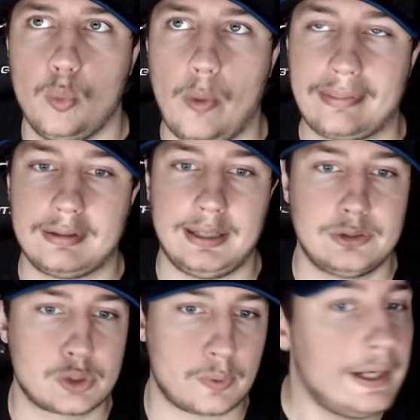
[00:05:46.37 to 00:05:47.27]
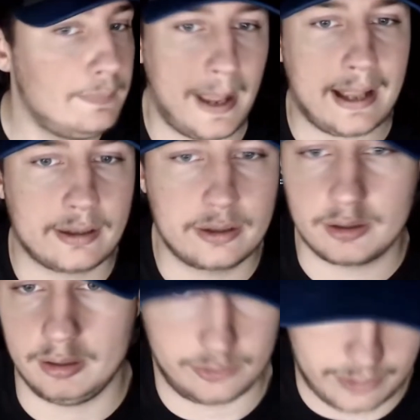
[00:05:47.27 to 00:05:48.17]
whether they trade back
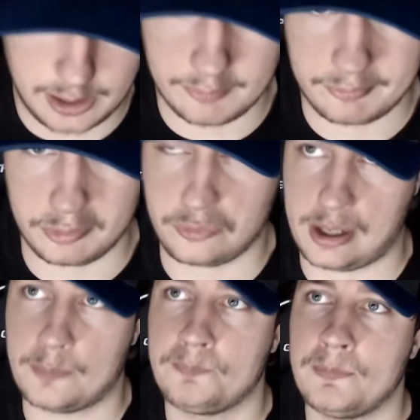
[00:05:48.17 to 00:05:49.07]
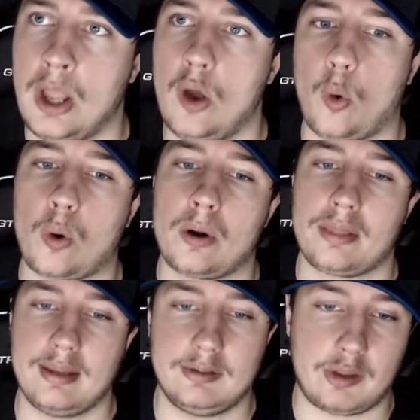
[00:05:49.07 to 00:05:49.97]
and stay in the first round or
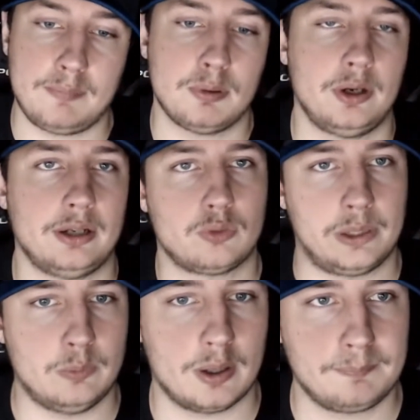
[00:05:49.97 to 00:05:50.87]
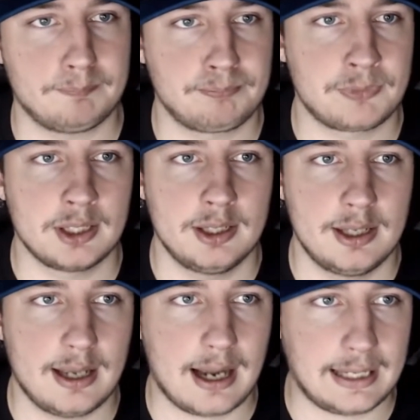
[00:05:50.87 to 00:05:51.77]
they stay put at 21.
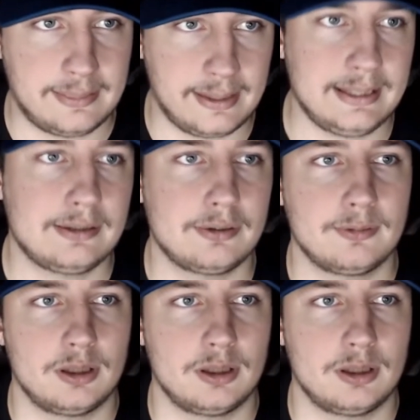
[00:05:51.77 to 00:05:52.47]
I think